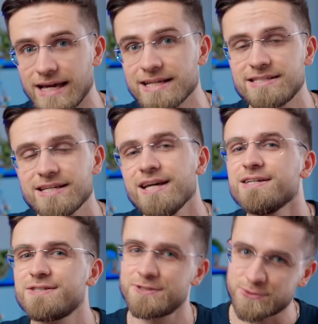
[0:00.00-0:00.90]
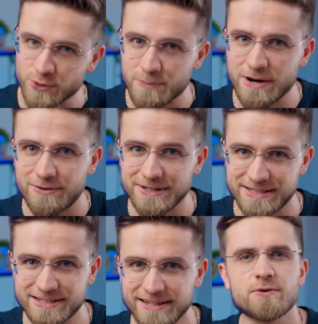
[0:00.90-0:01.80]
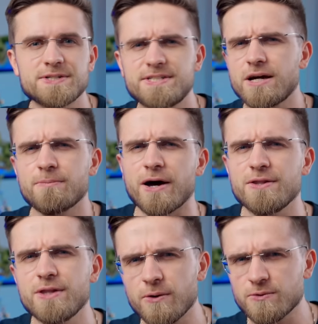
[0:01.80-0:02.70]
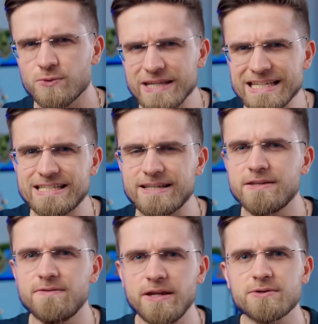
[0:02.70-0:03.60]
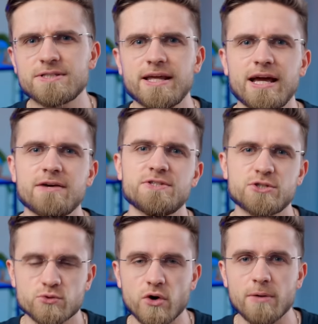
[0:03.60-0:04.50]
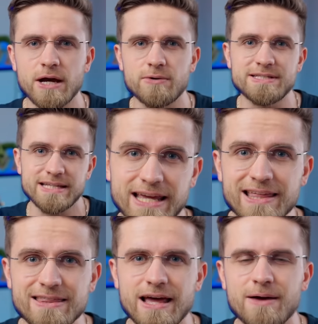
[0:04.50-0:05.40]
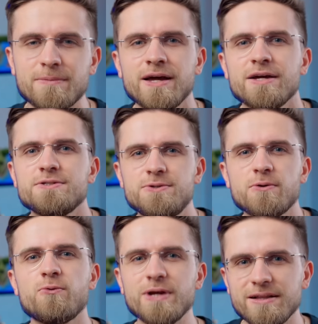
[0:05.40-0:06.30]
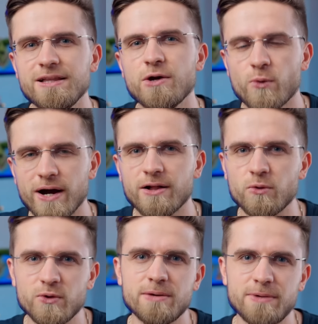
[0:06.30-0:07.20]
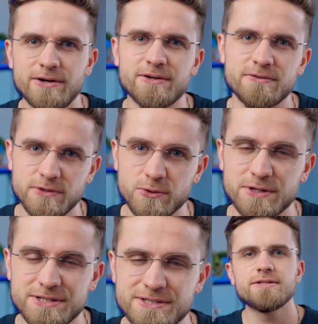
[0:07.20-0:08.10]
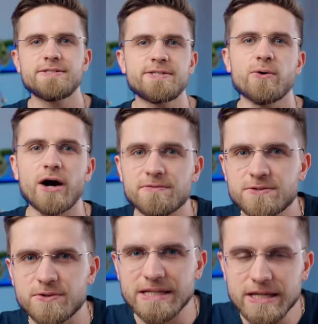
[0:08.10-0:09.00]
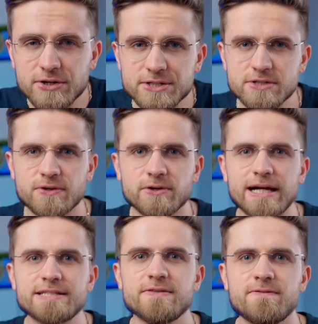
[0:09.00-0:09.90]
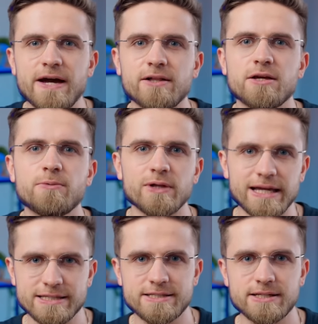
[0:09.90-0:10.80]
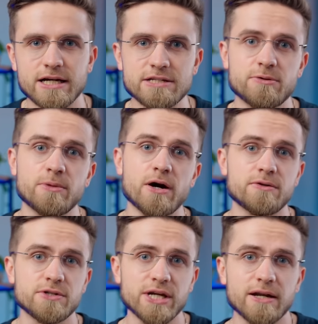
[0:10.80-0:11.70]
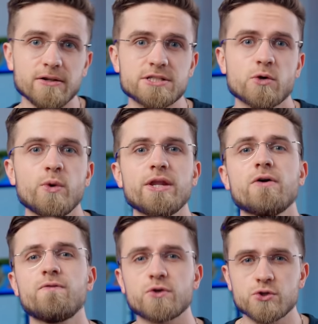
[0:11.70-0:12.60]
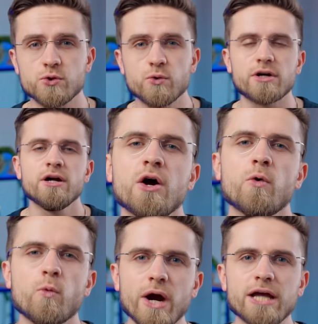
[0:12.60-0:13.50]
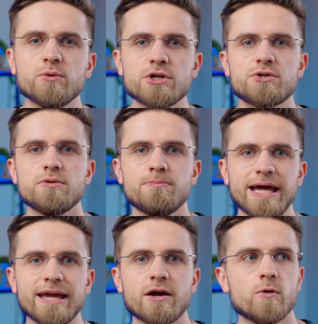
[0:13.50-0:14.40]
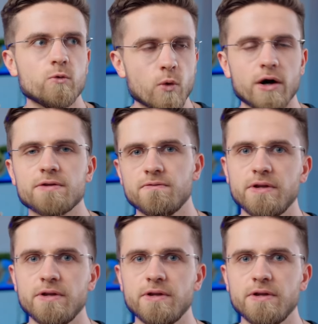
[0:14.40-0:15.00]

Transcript: Yes, strawberries. For some unknown reason, the videos that have strawberries in them do really well with American viewers. So after years of collecting valuable insights from other channels, we know for sure when we should make what